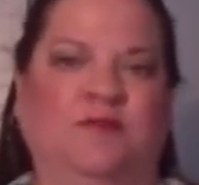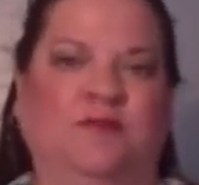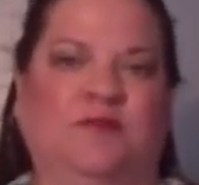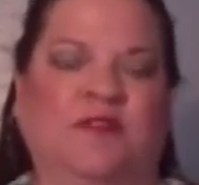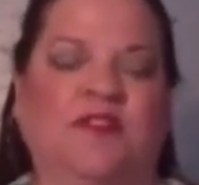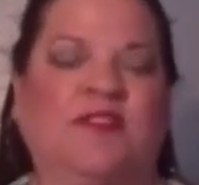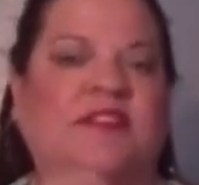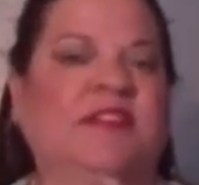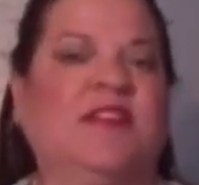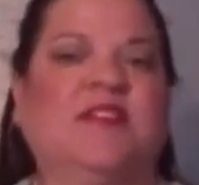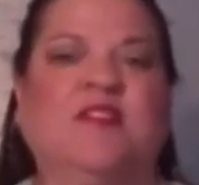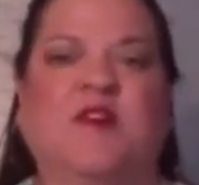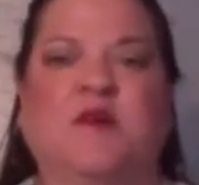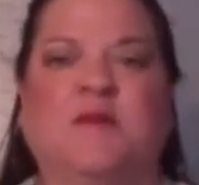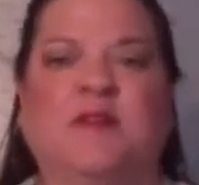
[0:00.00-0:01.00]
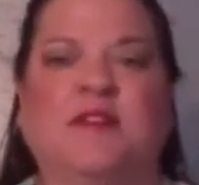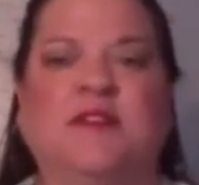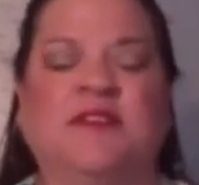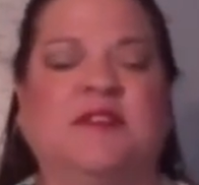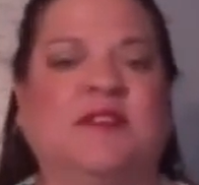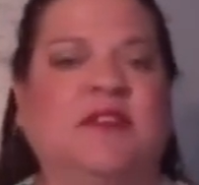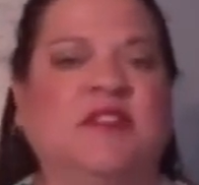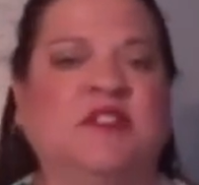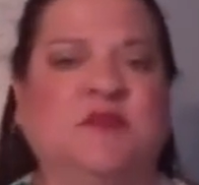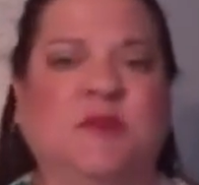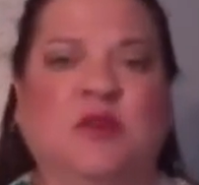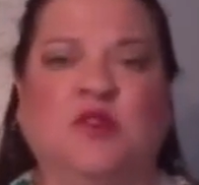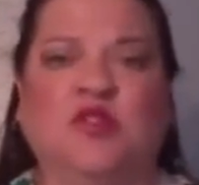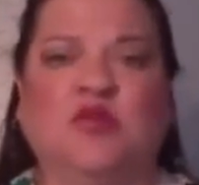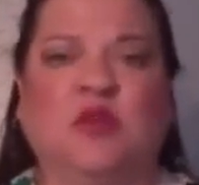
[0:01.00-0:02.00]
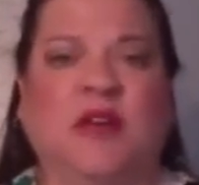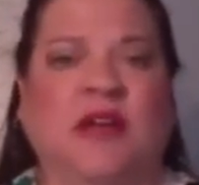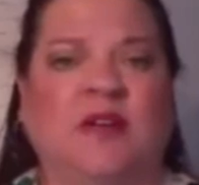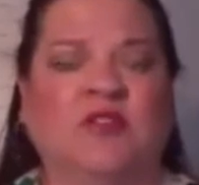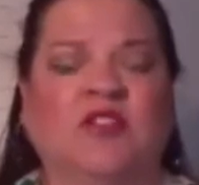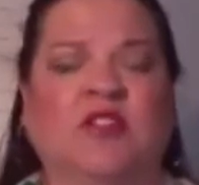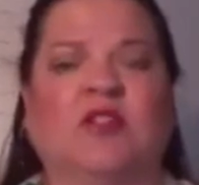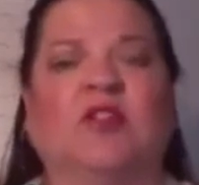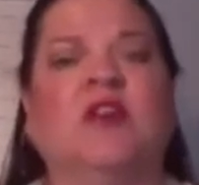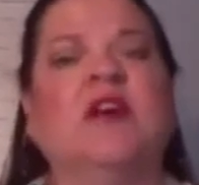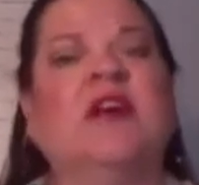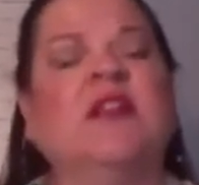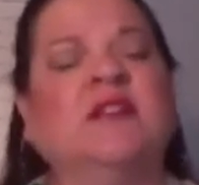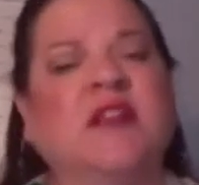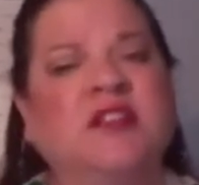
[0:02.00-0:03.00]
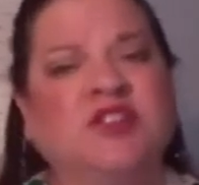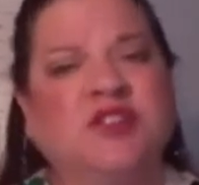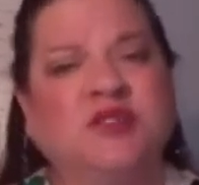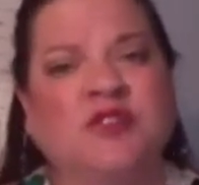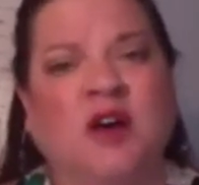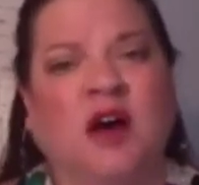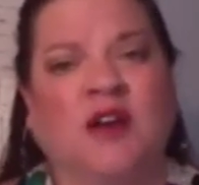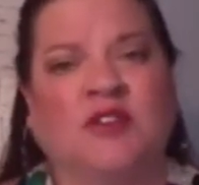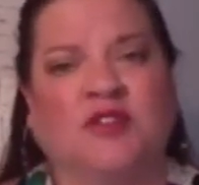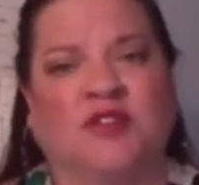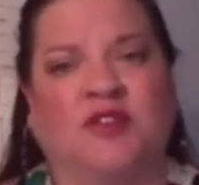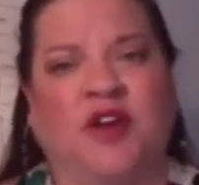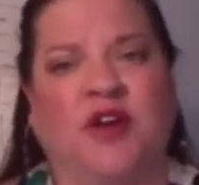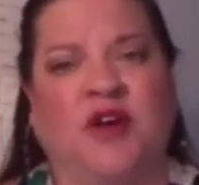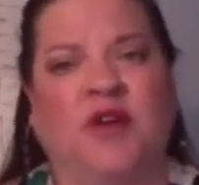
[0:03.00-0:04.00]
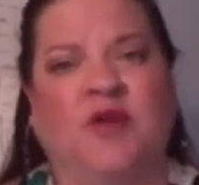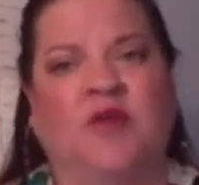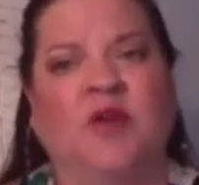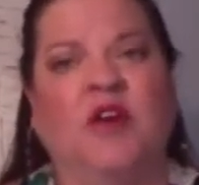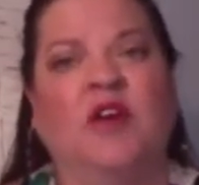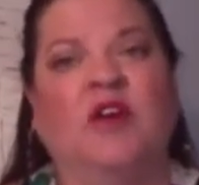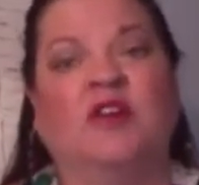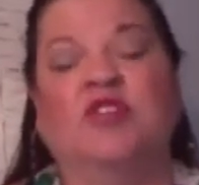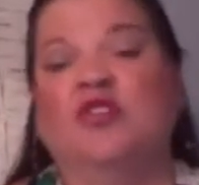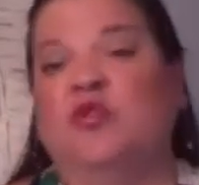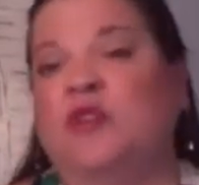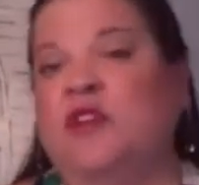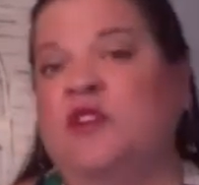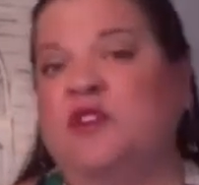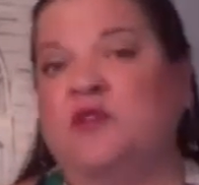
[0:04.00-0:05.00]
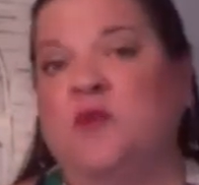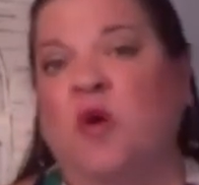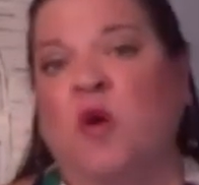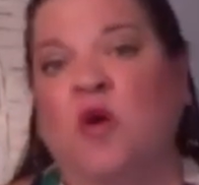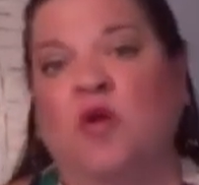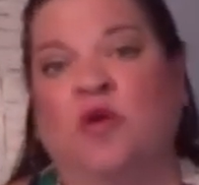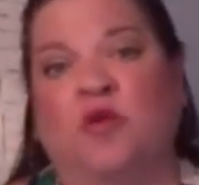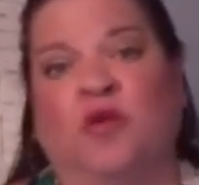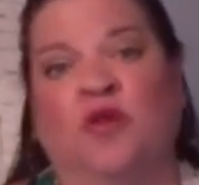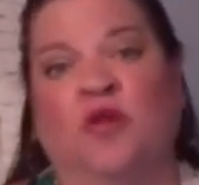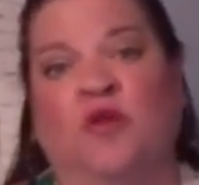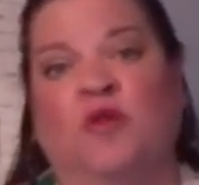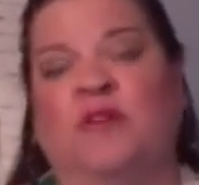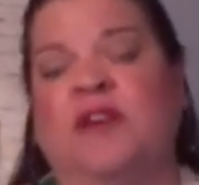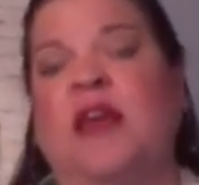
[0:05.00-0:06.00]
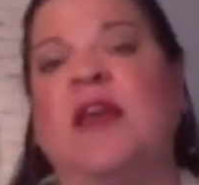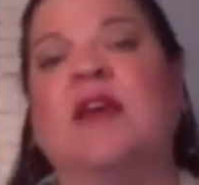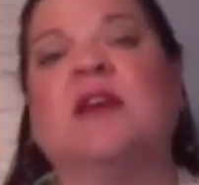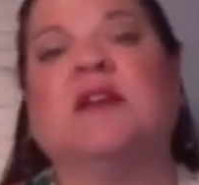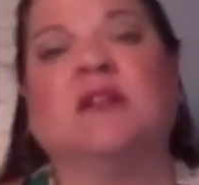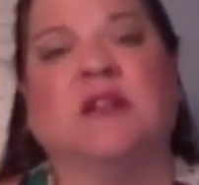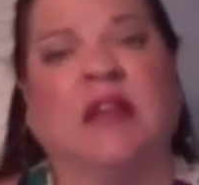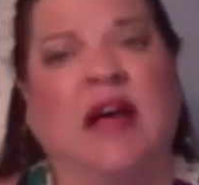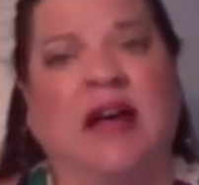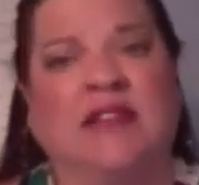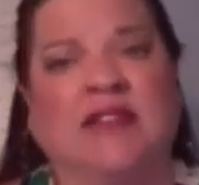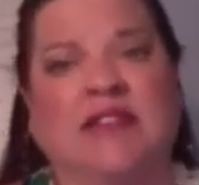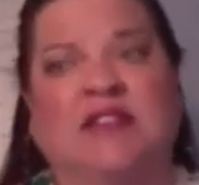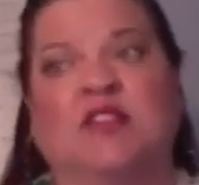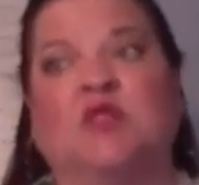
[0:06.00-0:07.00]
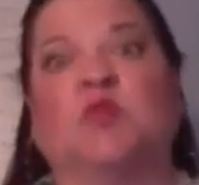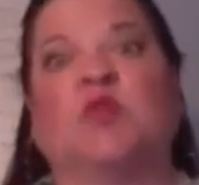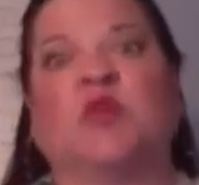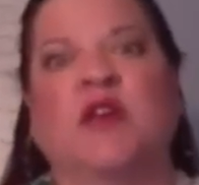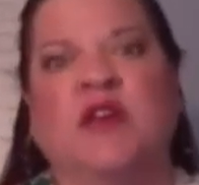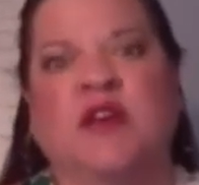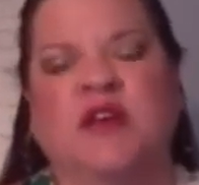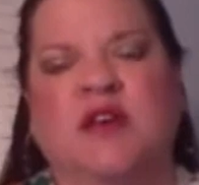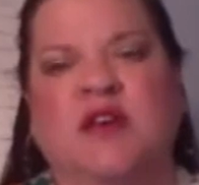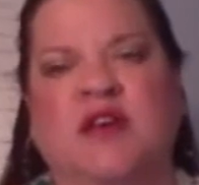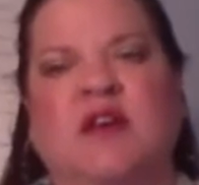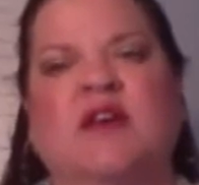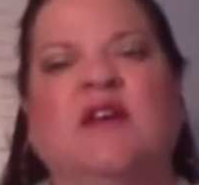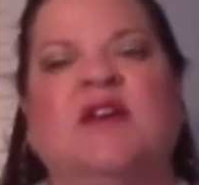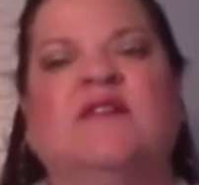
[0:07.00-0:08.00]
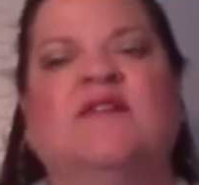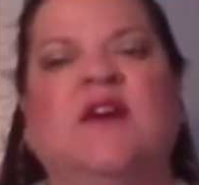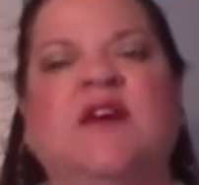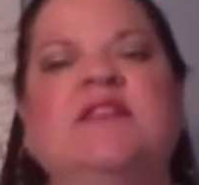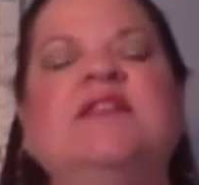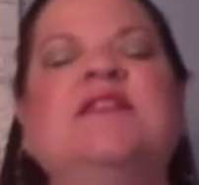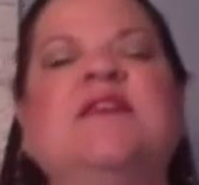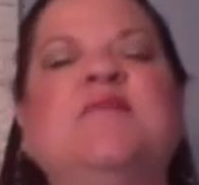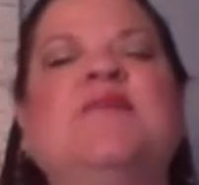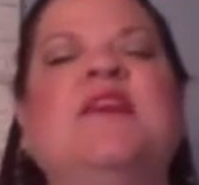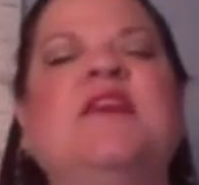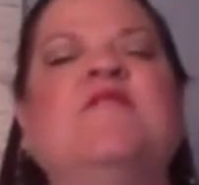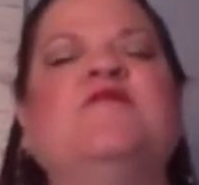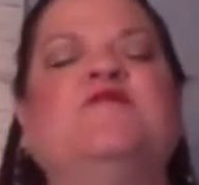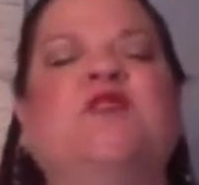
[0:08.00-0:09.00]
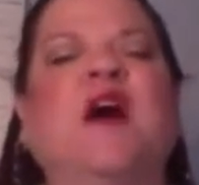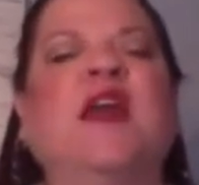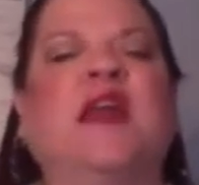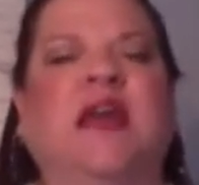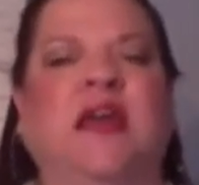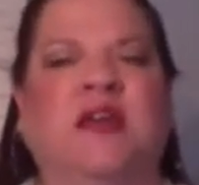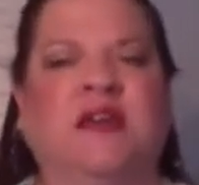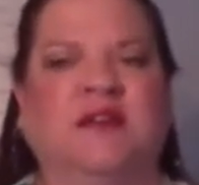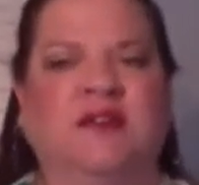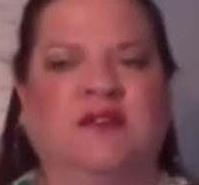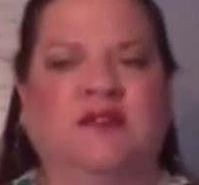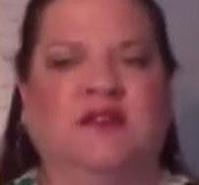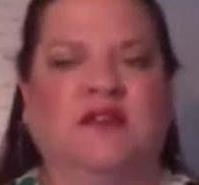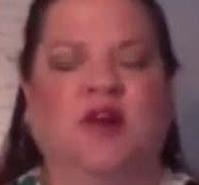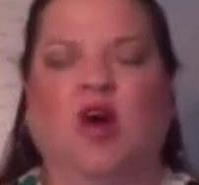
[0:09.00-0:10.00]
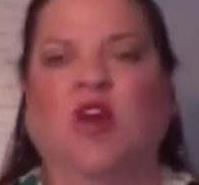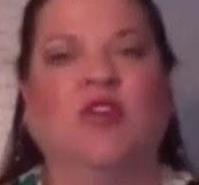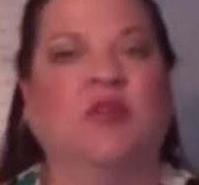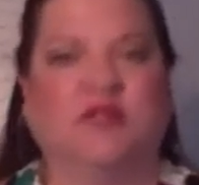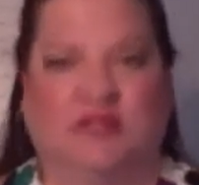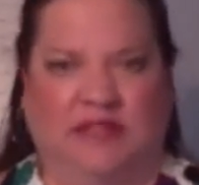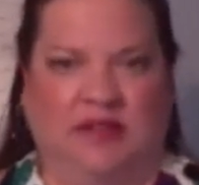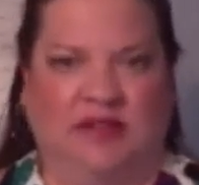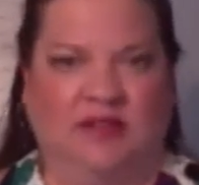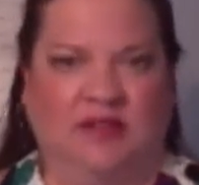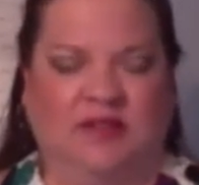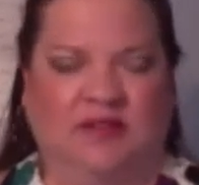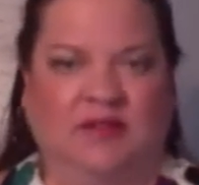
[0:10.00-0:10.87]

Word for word: See a therapist, see a spiritual counselor, let your doctor know, join a small group, take classes, read, find something funny, all those things.